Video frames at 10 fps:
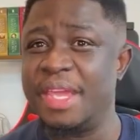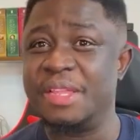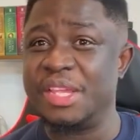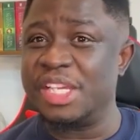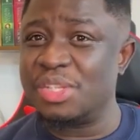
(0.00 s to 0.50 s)
In
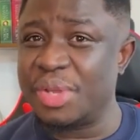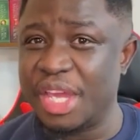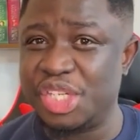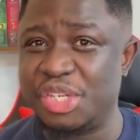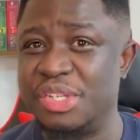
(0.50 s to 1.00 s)
these
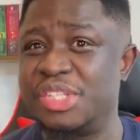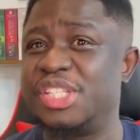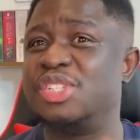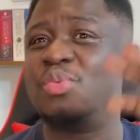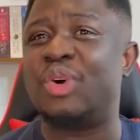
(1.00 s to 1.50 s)
locations, this
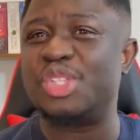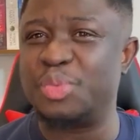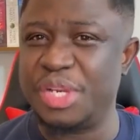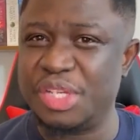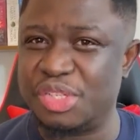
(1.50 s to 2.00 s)
is what
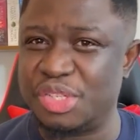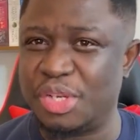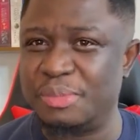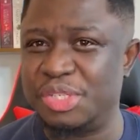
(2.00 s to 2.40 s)
we need to stop